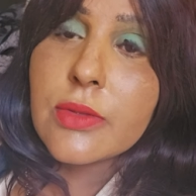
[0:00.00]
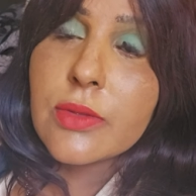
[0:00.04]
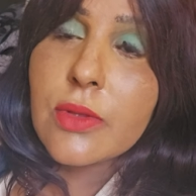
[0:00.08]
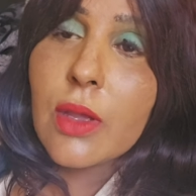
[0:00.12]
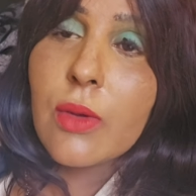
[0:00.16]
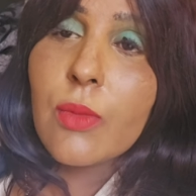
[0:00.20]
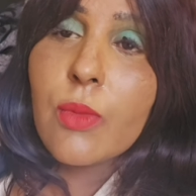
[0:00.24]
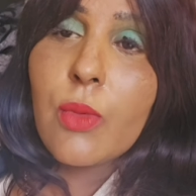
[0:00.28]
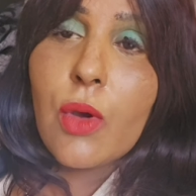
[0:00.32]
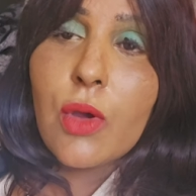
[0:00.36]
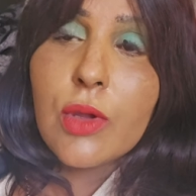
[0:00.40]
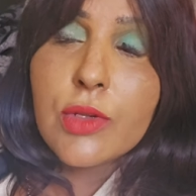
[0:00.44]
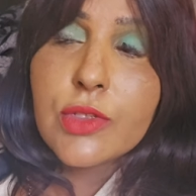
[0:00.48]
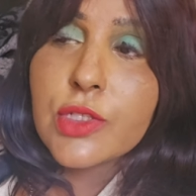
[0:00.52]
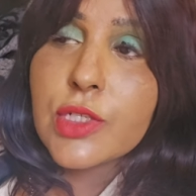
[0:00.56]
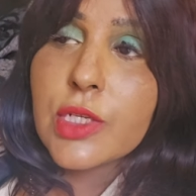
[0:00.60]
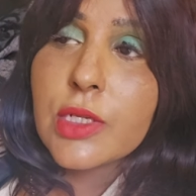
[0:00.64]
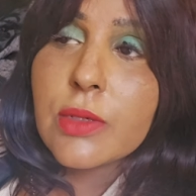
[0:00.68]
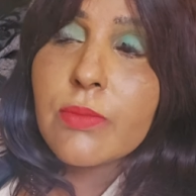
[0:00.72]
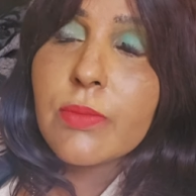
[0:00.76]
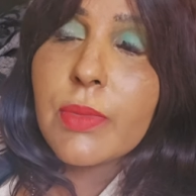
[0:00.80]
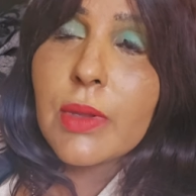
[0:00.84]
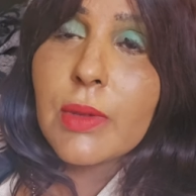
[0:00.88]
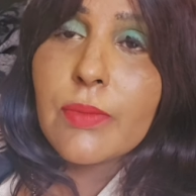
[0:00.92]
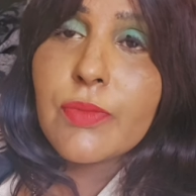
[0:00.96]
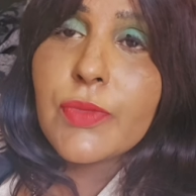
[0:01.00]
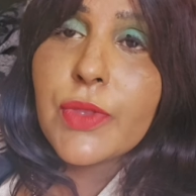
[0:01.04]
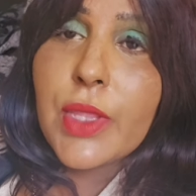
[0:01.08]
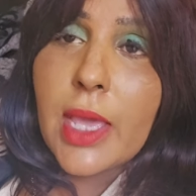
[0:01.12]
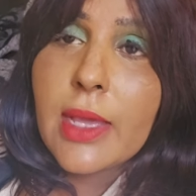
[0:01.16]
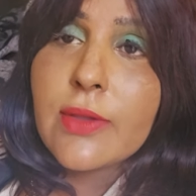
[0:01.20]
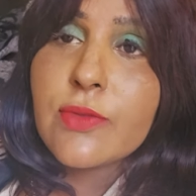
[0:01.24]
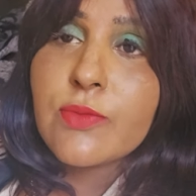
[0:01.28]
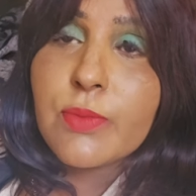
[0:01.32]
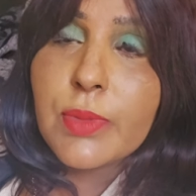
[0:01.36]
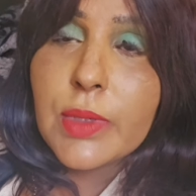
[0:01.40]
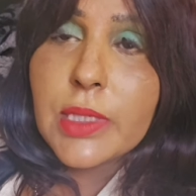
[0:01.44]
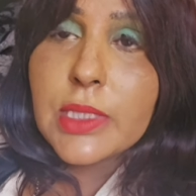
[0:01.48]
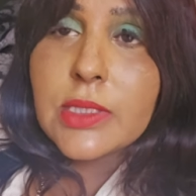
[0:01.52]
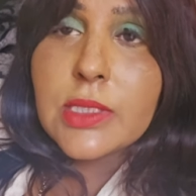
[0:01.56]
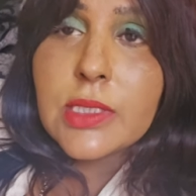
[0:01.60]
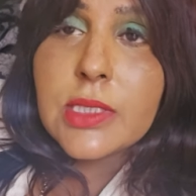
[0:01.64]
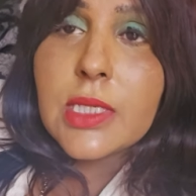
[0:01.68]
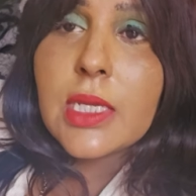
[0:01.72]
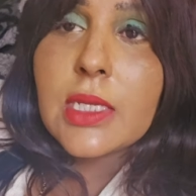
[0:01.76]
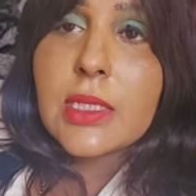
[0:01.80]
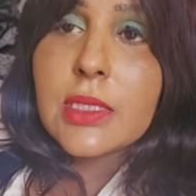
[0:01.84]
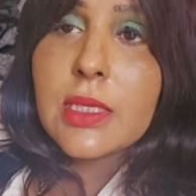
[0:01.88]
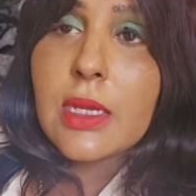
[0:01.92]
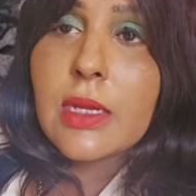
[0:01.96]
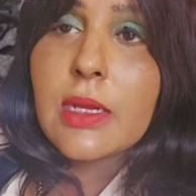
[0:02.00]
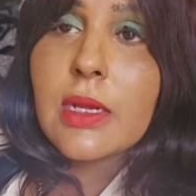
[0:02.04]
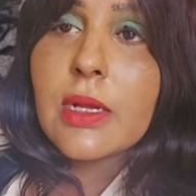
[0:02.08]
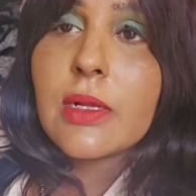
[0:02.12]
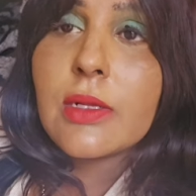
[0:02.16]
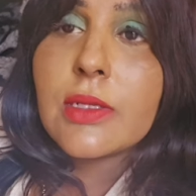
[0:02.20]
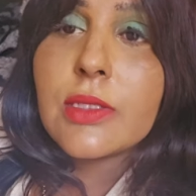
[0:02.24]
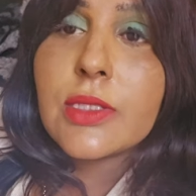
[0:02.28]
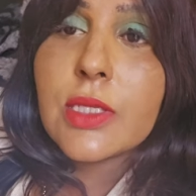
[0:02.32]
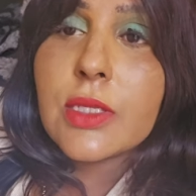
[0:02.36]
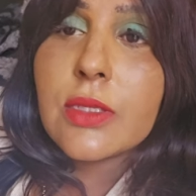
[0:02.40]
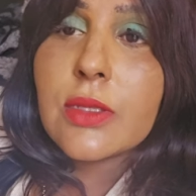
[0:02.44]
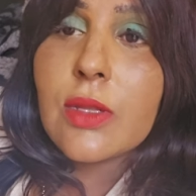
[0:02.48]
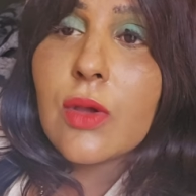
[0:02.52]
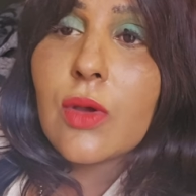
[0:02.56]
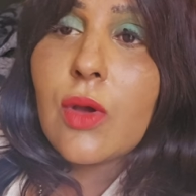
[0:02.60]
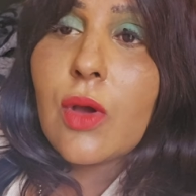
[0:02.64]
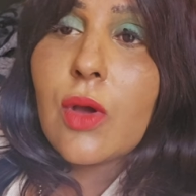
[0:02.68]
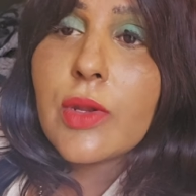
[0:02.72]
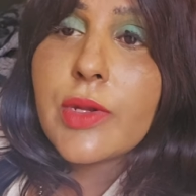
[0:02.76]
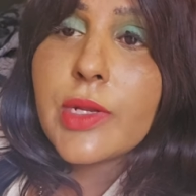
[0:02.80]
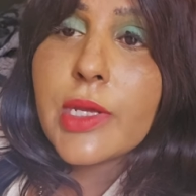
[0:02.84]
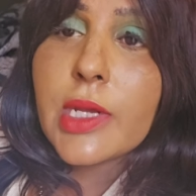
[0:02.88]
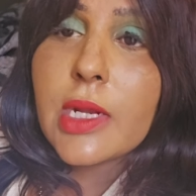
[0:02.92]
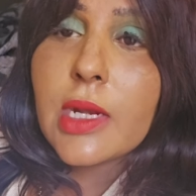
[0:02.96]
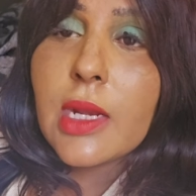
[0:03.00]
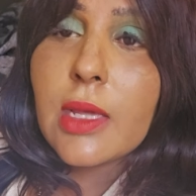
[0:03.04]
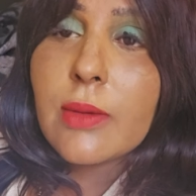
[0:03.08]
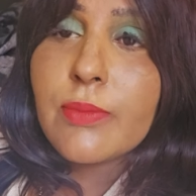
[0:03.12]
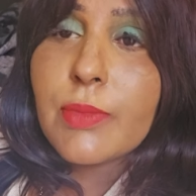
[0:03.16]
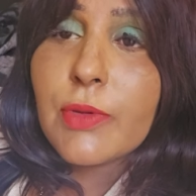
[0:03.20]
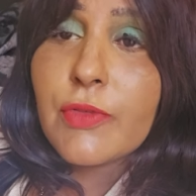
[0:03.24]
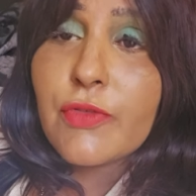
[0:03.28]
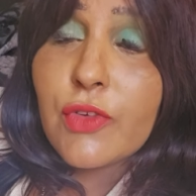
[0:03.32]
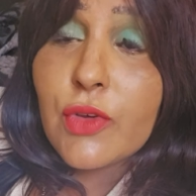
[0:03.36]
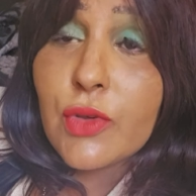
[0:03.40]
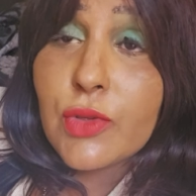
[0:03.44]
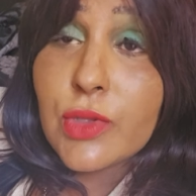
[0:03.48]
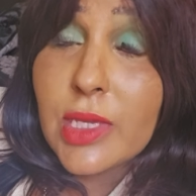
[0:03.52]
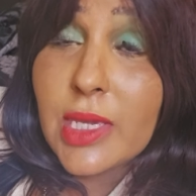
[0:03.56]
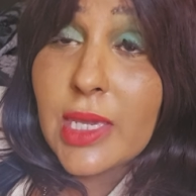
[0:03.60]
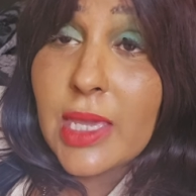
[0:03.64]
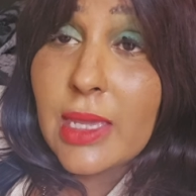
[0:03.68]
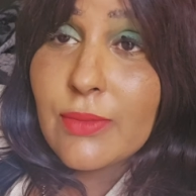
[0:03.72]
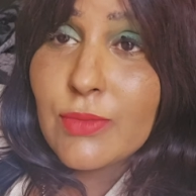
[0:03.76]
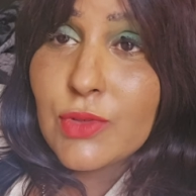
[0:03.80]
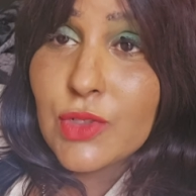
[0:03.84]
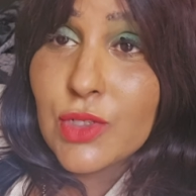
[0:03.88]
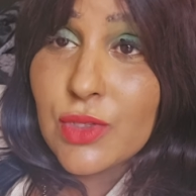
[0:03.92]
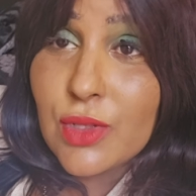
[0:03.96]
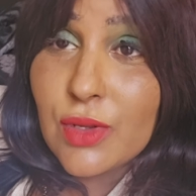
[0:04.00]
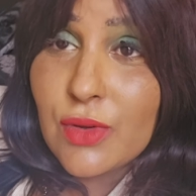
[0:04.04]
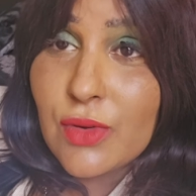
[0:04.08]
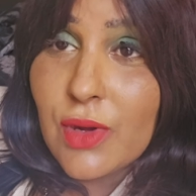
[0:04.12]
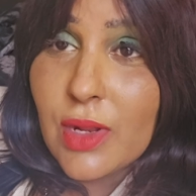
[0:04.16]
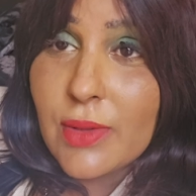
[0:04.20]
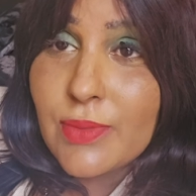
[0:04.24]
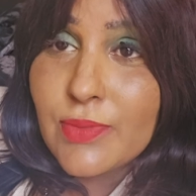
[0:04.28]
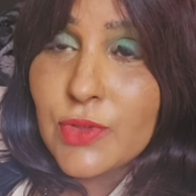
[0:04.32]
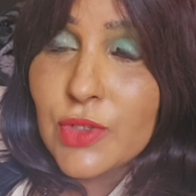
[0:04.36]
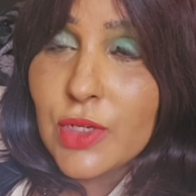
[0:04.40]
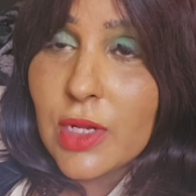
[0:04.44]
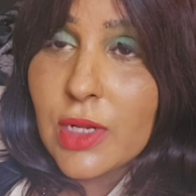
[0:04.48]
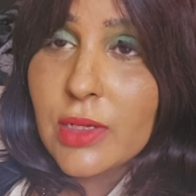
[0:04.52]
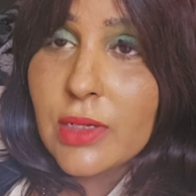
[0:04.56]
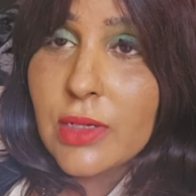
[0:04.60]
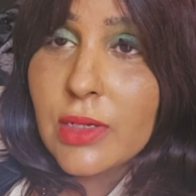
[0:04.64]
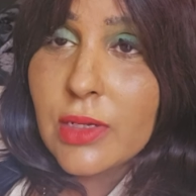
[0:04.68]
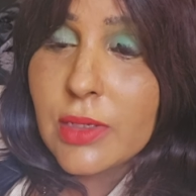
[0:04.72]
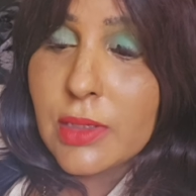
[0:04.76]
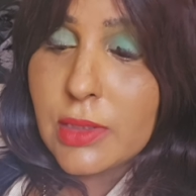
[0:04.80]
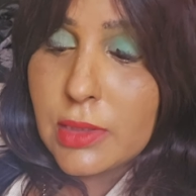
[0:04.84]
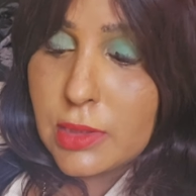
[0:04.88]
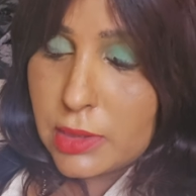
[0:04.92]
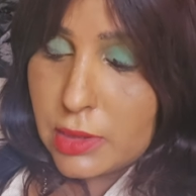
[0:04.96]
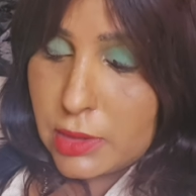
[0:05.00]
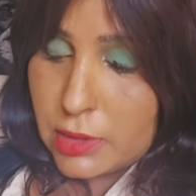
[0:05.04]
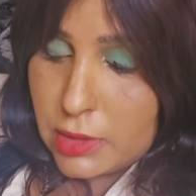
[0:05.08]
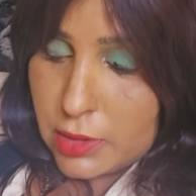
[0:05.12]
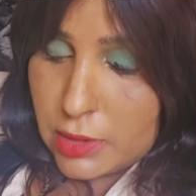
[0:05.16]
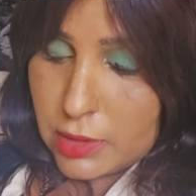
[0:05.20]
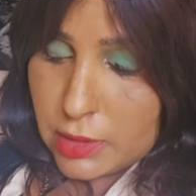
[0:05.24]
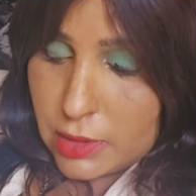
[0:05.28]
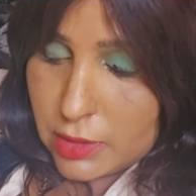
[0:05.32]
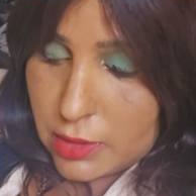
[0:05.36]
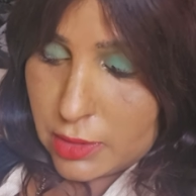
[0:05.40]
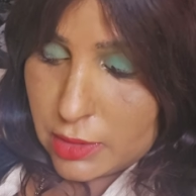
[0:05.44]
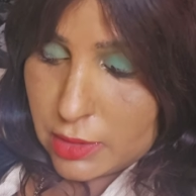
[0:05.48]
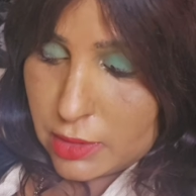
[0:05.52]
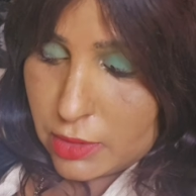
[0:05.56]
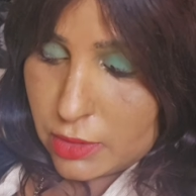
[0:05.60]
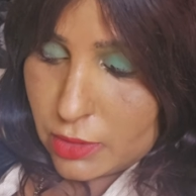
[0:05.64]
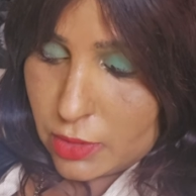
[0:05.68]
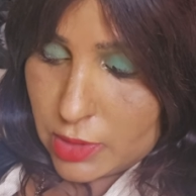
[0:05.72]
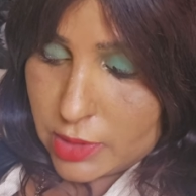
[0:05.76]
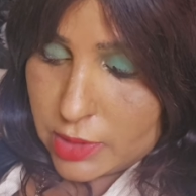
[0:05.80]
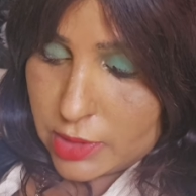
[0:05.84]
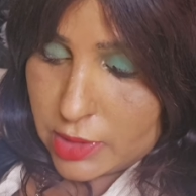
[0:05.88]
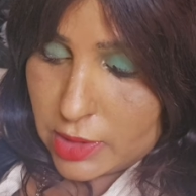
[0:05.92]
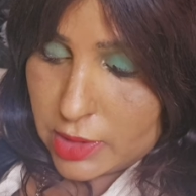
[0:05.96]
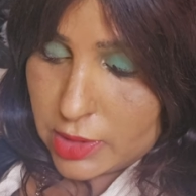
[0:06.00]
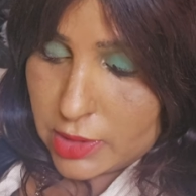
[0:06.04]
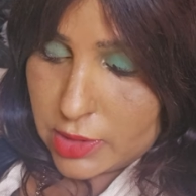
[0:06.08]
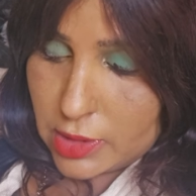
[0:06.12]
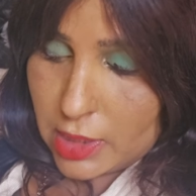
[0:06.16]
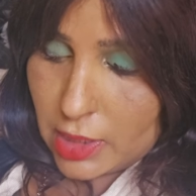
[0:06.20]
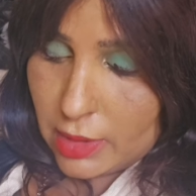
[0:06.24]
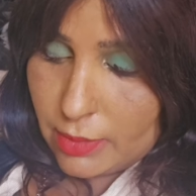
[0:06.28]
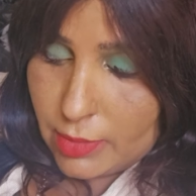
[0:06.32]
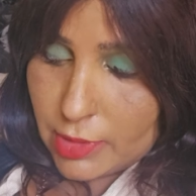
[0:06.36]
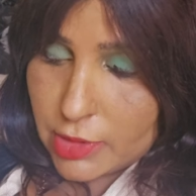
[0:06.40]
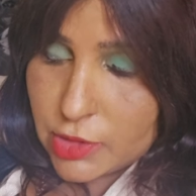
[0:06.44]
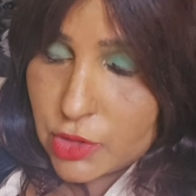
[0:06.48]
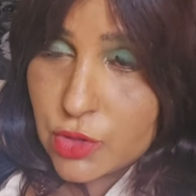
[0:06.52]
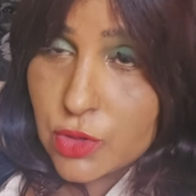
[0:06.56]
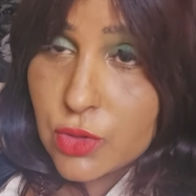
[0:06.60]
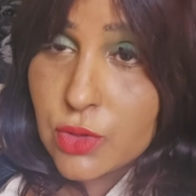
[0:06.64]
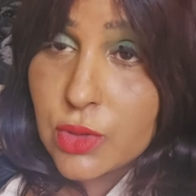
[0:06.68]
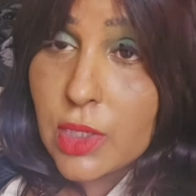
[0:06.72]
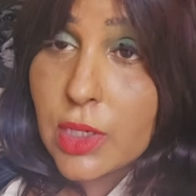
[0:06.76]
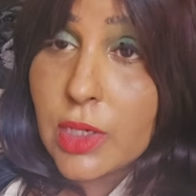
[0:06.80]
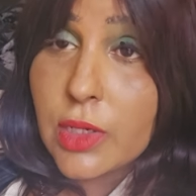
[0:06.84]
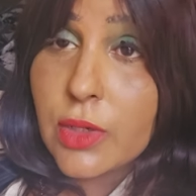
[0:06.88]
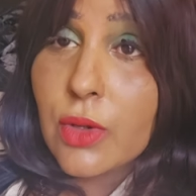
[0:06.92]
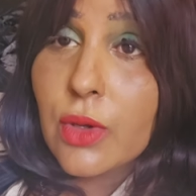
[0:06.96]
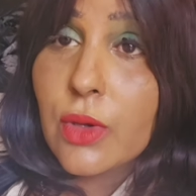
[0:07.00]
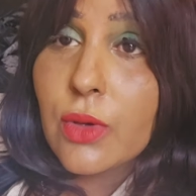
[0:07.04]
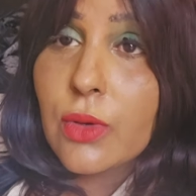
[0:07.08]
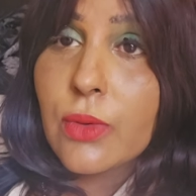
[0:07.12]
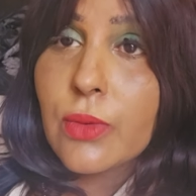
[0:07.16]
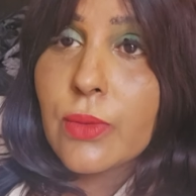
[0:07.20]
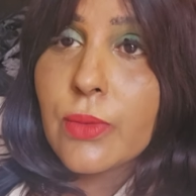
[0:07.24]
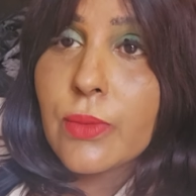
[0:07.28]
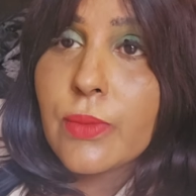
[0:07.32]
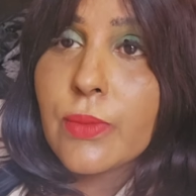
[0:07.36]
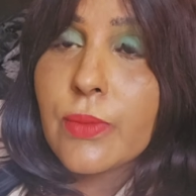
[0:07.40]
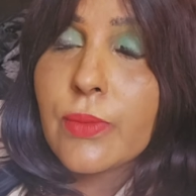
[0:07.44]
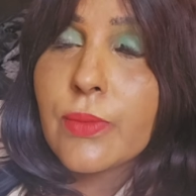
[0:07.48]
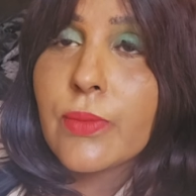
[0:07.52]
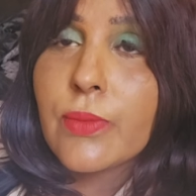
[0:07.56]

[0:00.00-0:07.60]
not watching, but they've been seeing the girls in the corner club before they came to the grub shop. Question is, how much do they know?